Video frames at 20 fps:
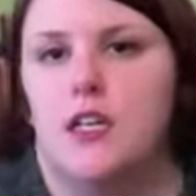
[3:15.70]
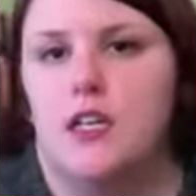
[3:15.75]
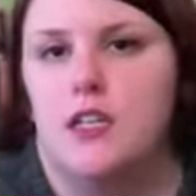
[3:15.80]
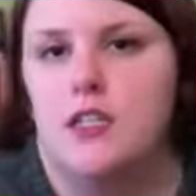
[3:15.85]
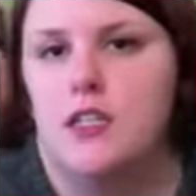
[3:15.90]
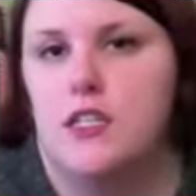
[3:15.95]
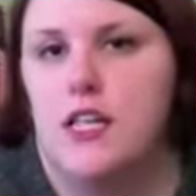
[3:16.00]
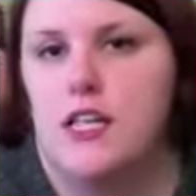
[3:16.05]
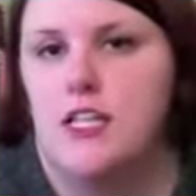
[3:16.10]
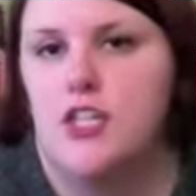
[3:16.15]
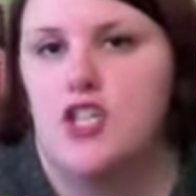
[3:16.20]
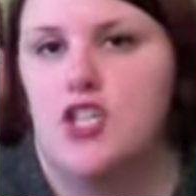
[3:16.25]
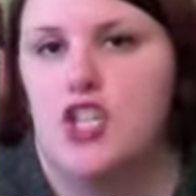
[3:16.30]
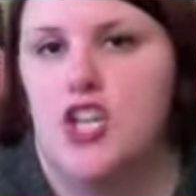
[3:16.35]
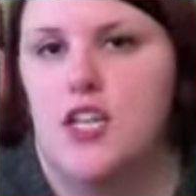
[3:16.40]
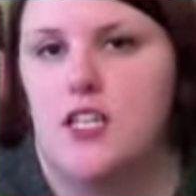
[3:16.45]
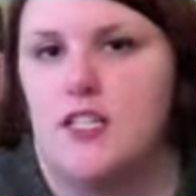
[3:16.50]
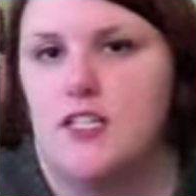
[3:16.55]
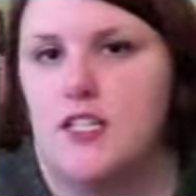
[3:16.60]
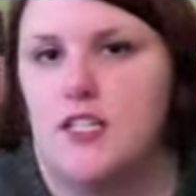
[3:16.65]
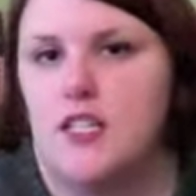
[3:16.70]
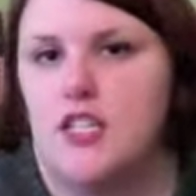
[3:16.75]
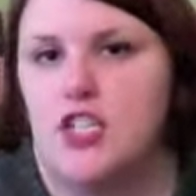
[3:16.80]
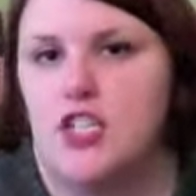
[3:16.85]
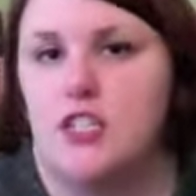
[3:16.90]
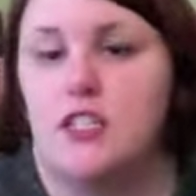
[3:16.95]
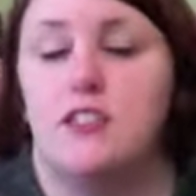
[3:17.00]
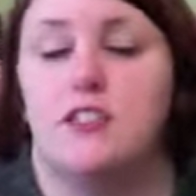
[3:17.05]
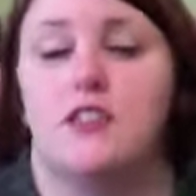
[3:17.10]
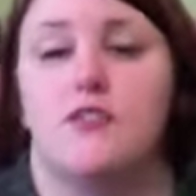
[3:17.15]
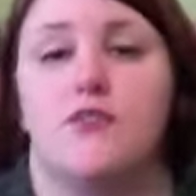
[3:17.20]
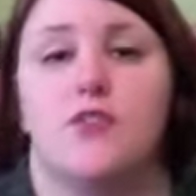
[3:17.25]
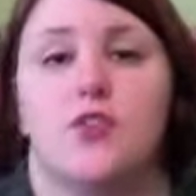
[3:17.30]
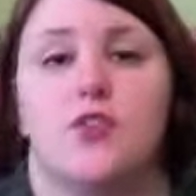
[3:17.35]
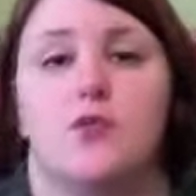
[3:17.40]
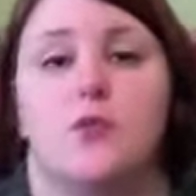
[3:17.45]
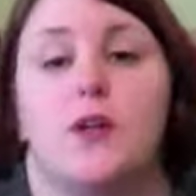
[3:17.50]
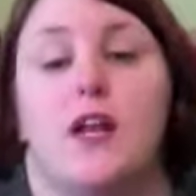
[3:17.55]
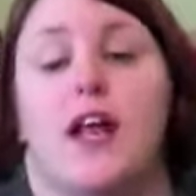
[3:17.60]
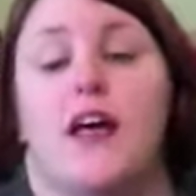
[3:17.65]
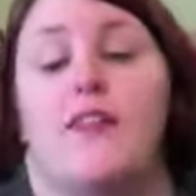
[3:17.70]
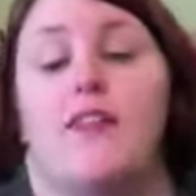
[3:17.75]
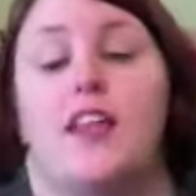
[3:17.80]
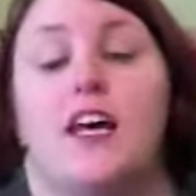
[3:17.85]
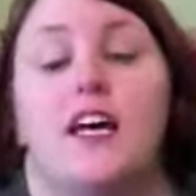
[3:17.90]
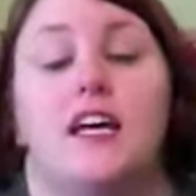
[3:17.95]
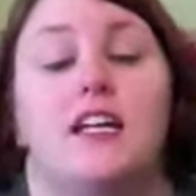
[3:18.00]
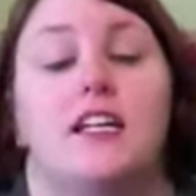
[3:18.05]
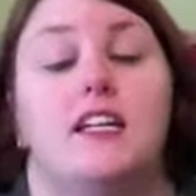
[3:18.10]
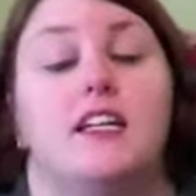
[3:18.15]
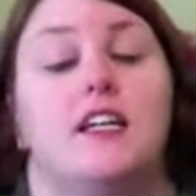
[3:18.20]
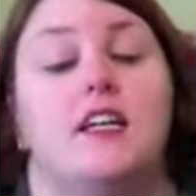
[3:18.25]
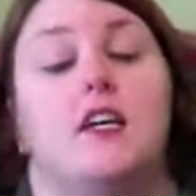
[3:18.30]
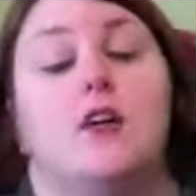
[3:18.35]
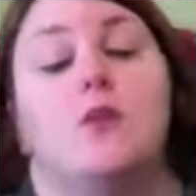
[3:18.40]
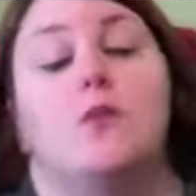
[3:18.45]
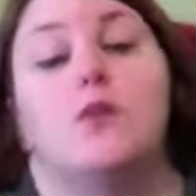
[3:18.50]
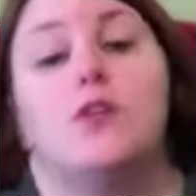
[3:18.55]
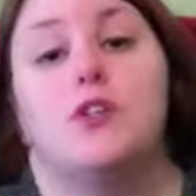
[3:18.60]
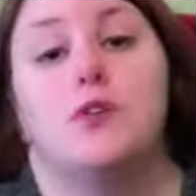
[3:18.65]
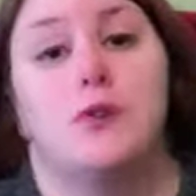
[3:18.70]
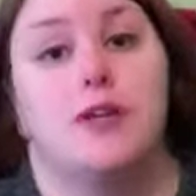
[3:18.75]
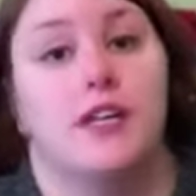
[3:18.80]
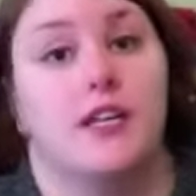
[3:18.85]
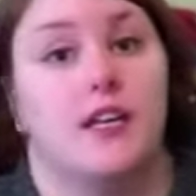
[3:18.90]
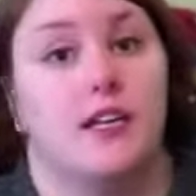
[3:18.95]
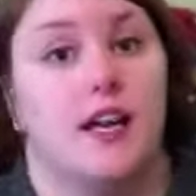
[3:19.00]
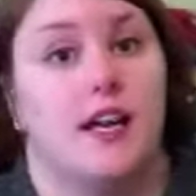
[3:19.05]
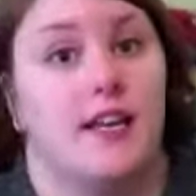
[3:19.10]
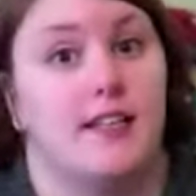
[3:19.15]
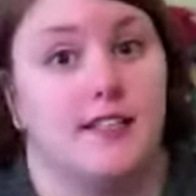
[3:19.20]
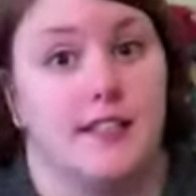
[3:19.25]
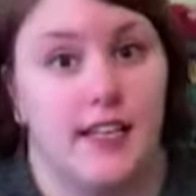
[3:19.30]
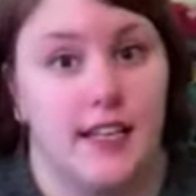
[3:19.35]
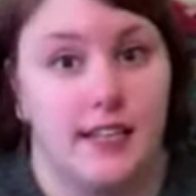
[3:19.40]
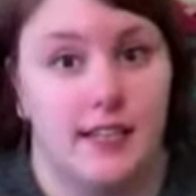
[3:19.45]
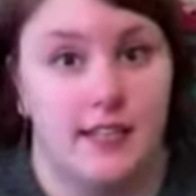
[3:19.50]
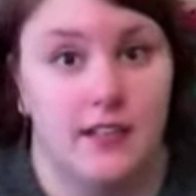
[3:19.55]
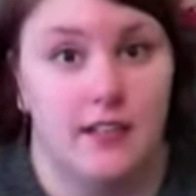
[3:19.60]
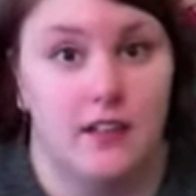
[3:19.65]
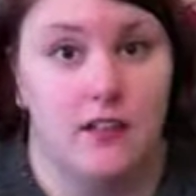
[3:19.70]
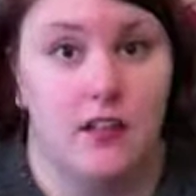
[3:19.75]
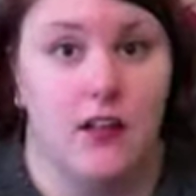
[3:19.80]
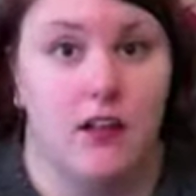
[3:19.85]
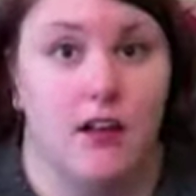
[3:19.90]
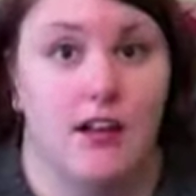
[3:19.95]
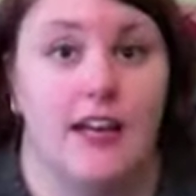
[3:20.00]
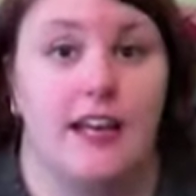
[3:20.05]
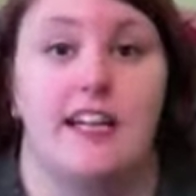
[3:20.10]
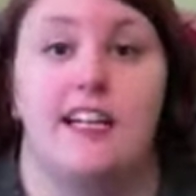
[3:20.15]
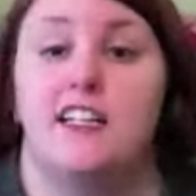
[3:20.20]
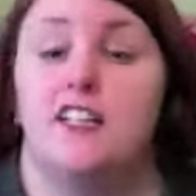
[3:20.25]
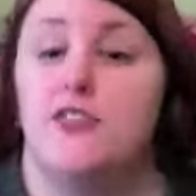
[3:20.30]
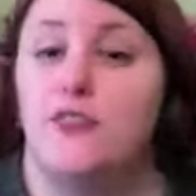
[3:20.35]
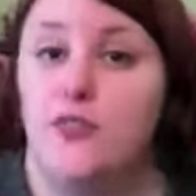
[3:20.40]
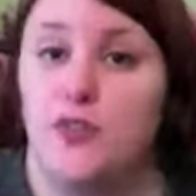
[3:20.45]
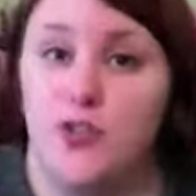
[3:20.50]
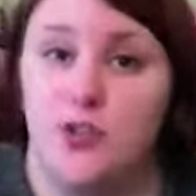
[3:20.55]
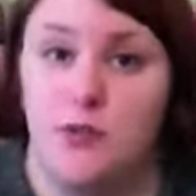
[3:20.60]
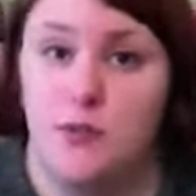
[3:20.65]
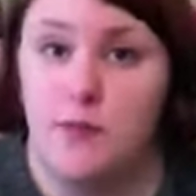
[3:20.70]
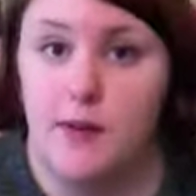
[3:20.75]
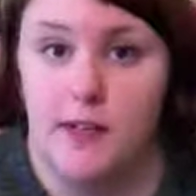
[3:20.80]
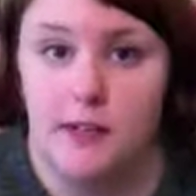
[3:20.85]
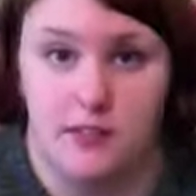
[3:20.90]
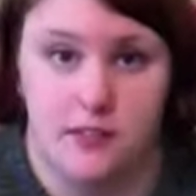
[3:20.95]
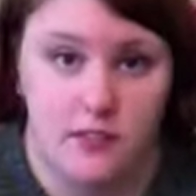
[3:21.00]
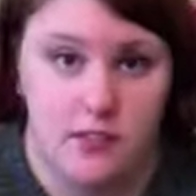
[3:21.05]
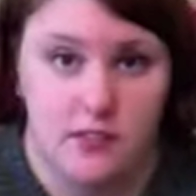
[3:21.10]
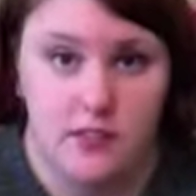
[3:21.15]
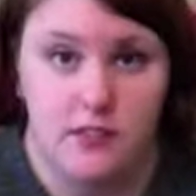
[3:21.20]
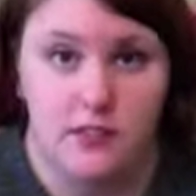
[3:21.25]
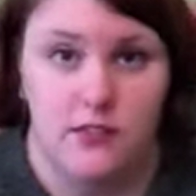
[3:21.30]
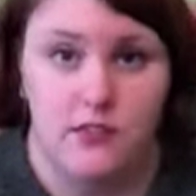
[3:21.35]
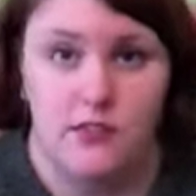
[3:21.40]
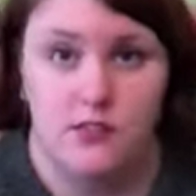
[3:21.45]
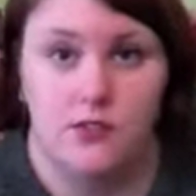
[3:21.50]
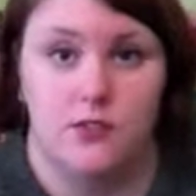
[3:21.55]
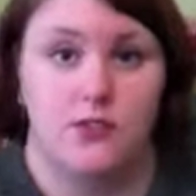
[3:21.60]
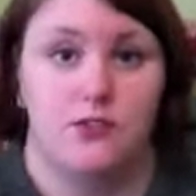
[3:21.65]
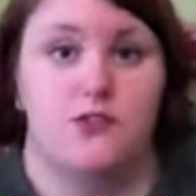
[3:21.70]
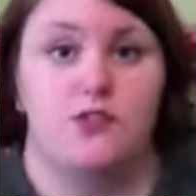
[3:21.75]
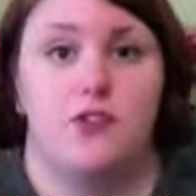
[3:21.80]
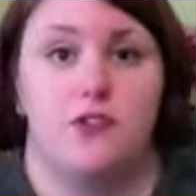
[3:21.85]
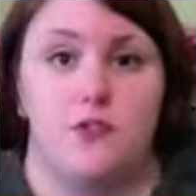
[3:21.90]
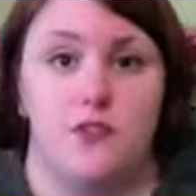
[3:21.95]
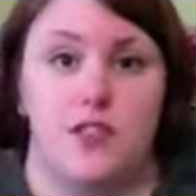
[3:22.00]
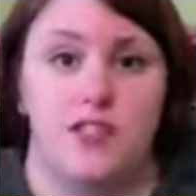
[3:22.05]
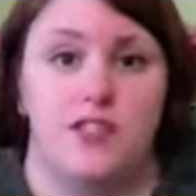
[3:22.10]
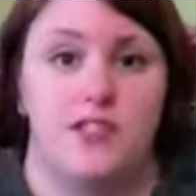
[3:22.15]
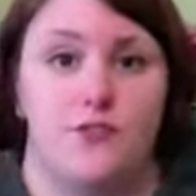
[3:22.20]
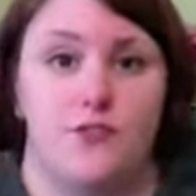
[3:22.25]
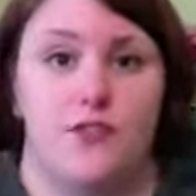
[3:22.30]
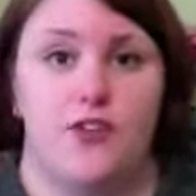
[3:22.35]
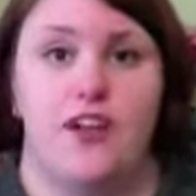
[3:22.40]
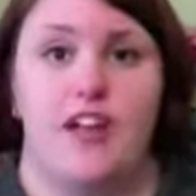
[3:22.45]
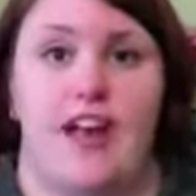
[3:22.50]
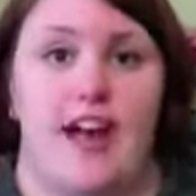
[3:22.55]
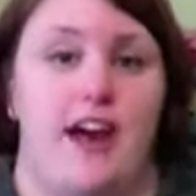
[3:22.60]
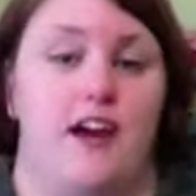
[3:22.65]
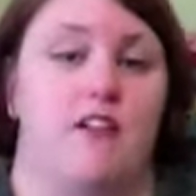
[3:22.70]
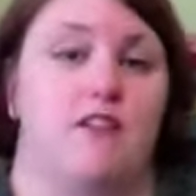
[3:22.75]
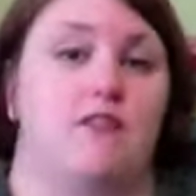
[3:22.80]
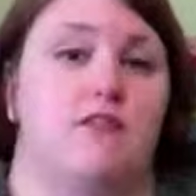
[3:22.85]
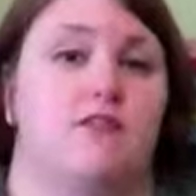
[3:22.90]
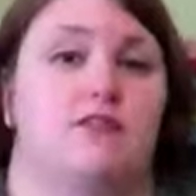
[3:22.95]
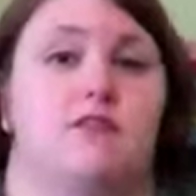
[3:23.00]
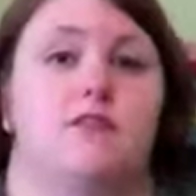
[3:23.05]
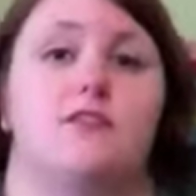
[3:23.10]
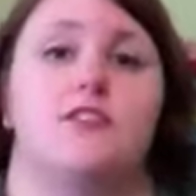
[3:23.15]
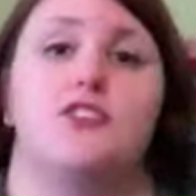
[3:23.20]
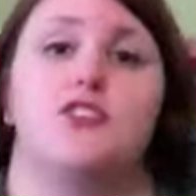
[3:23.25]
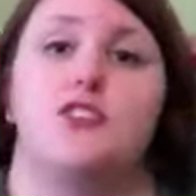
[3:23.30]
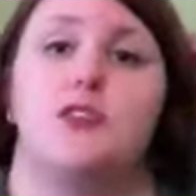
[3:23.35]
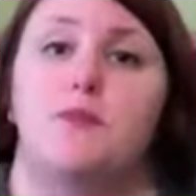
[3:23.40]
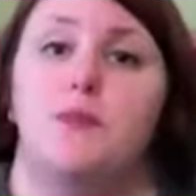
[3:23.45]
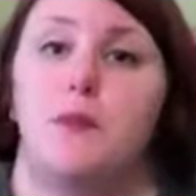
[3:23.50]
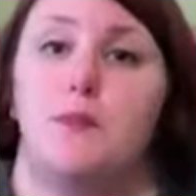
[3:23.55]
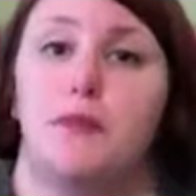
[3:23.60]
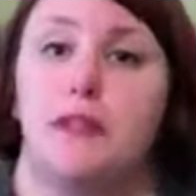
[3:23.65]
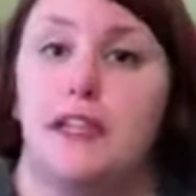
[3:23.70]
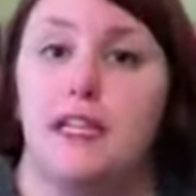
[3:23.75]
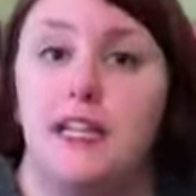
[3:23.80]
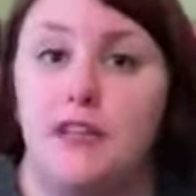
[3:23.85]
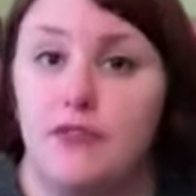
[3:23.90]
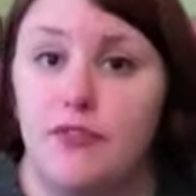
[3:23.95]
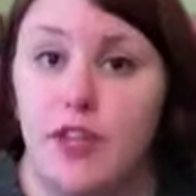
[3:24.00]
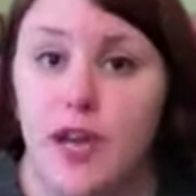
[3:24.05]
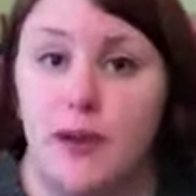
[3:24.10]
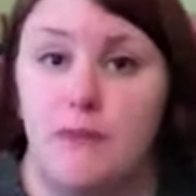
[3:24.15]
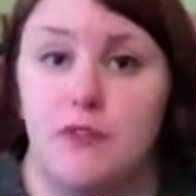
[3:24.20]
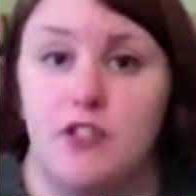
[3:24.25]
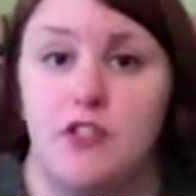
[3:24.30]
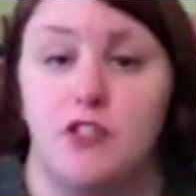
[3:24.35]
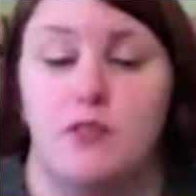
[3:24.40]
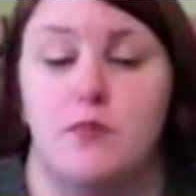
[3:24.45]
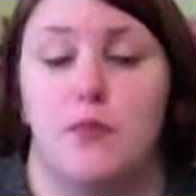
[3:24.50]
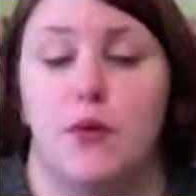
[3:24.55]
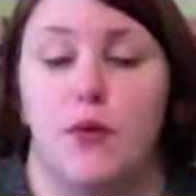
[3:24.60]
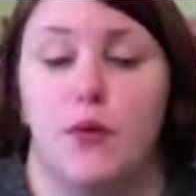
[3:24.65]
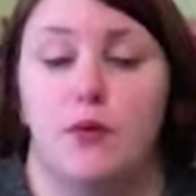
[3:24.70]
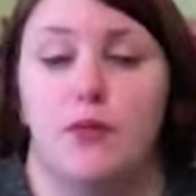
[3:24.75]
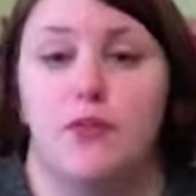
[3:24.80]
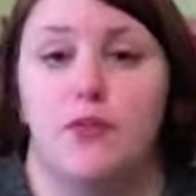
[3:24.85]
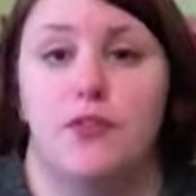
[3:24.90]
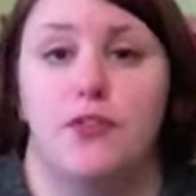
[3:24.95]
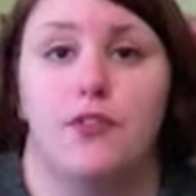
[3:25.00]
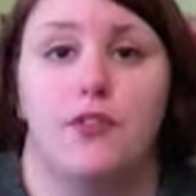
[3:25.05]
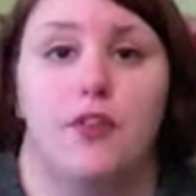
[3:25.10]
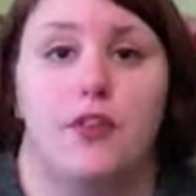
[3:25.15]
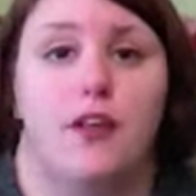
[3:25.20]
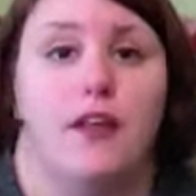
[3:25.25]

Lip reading: So that's Chelsea. She's the first one. And then we're doing a second knit along, and it's for 2 months. So there's no reason to freak out. There should be plenty of time to do both.